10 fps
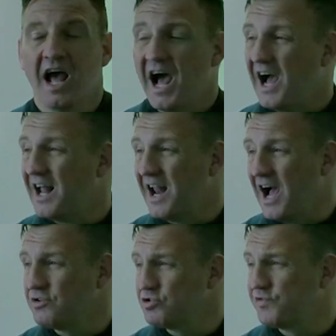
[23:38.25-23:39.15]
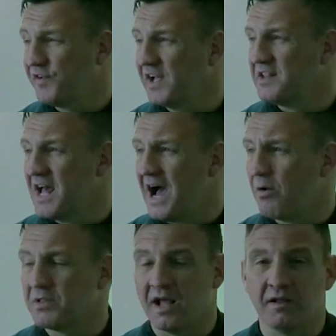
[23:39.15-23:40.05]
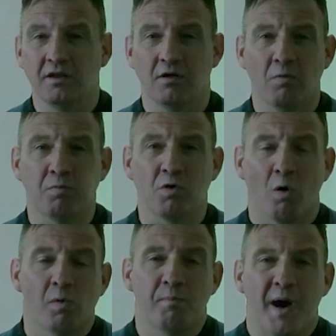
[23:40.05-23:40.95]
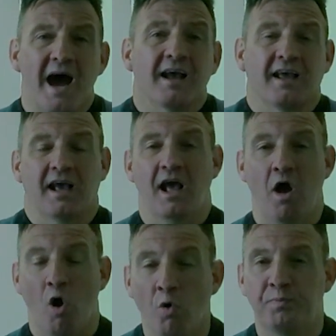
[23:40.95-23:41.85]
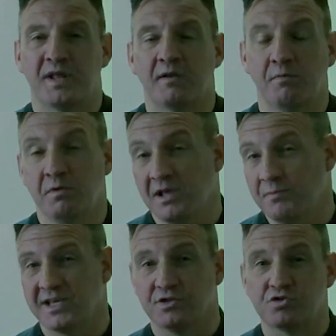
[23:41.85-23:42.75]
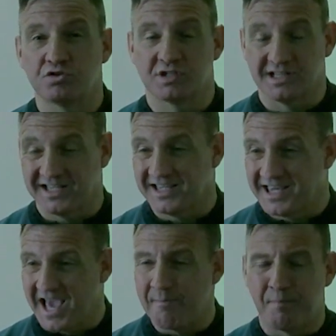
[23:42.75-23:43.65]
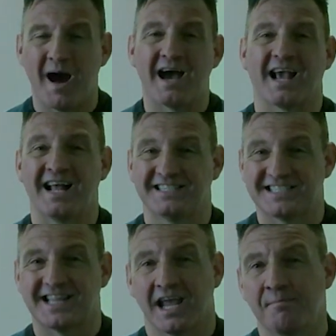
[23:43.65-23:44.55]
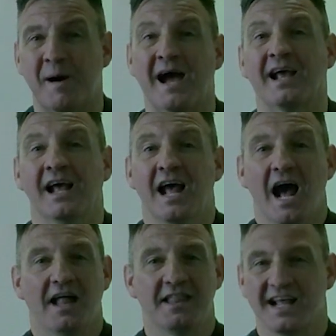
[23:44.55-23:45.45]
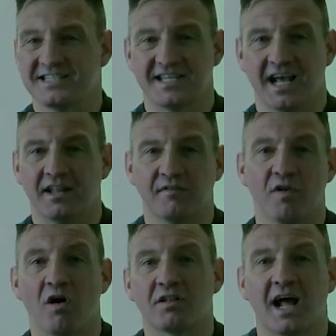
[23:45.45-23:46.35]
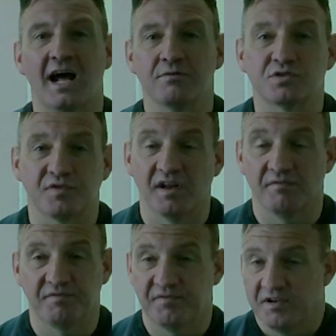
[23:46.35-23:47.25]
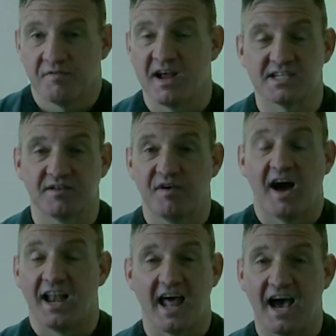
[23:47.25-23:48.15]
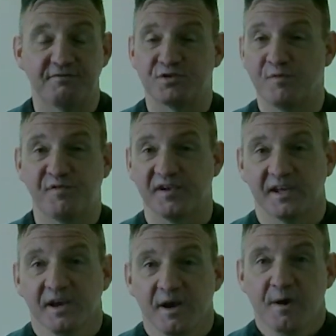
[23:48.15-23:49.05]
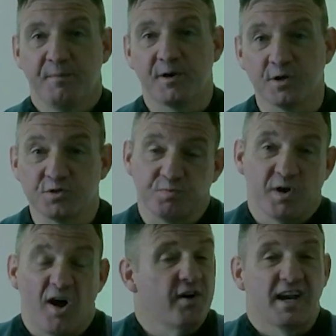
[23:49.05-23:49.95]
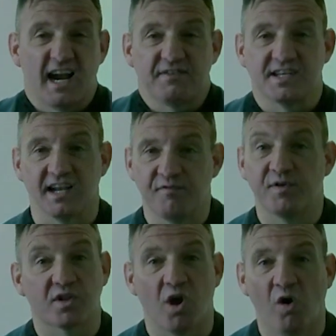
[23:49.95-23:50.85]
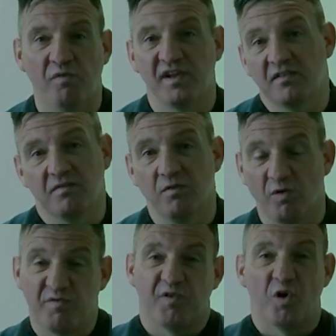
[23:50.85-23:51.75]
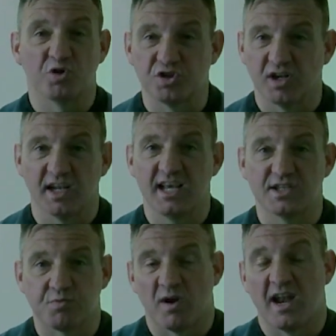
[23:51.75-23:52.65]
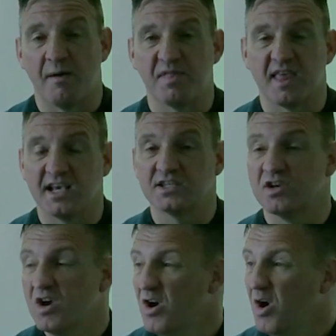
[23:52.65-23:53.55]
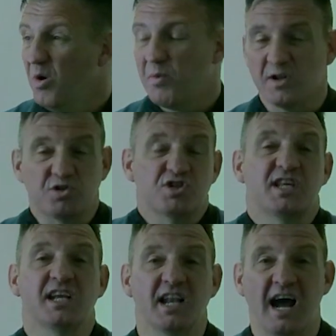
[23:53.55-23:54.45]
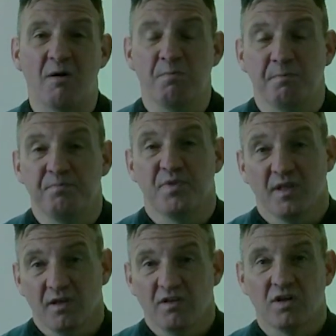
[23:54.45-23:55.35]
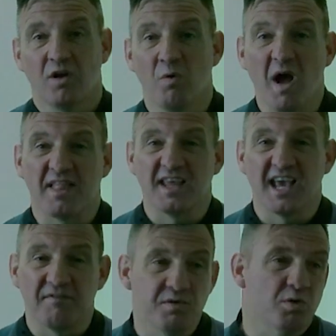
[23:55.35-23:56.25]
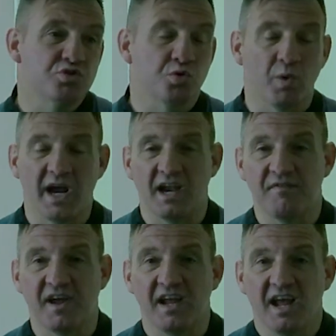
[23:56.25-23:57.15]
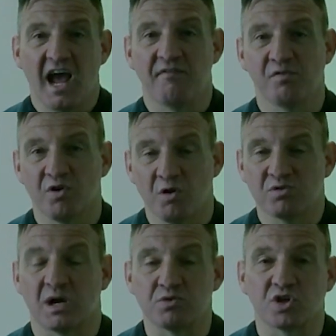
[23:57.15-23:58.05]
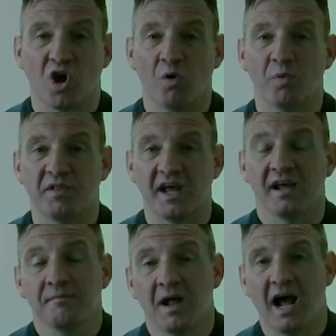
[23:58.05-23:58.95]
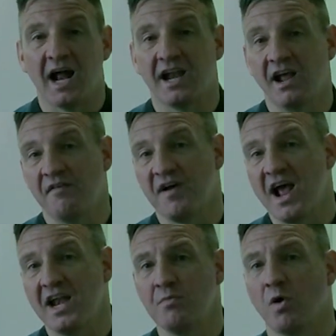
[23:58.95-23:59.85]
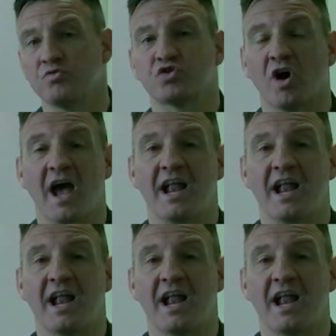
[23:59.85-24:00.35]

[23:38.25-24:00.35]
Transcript: And I just feel now that, going back, I hope that we can just get back and stay back. And that's the end of lockdowns for the rest of our lives, hopefully. Because we are going to have to live with COVID. Unfortunately, it's one of them things. But I just think now, I think everyone's aware of it. Everyone knows how to cope with it. And if anyone's got